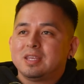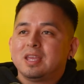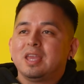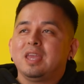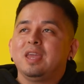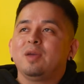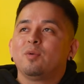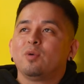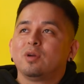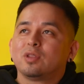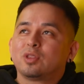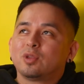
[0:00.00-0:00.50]

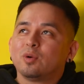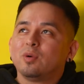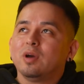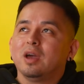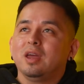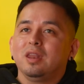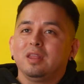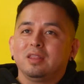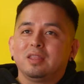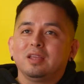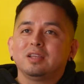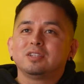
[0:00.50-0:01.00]
He would do
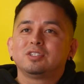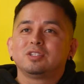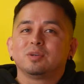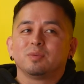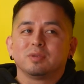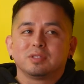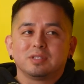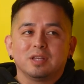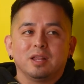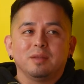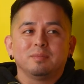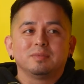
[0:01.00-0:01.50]
anything she
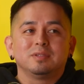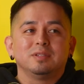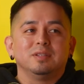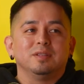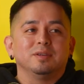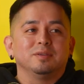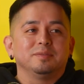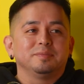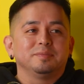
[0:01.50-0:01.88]
would tell him to do.